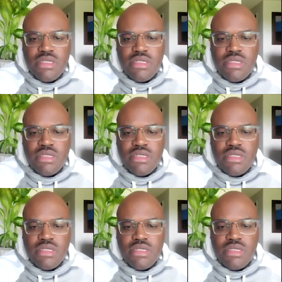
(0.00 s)

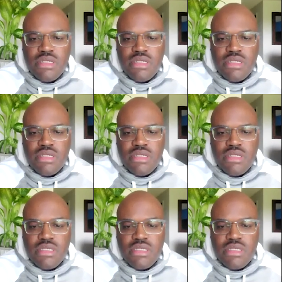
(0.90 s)

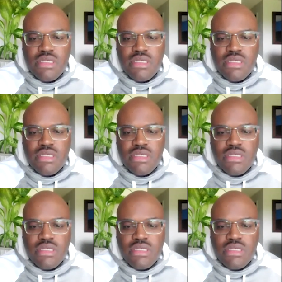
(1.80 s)

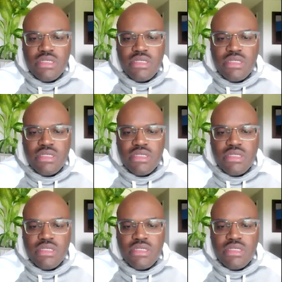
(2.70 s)

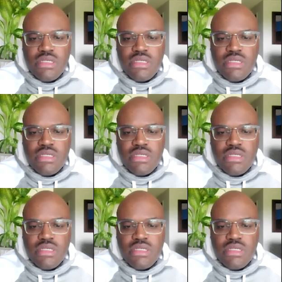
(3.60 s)

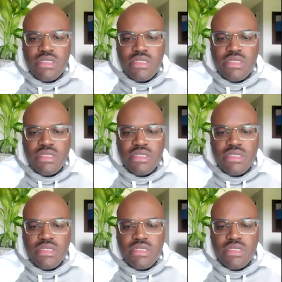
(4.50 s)

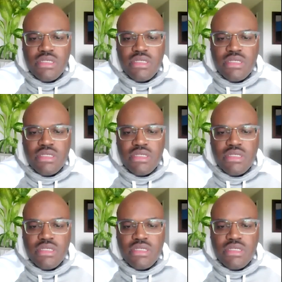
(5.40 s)
No one is speaking in this clip.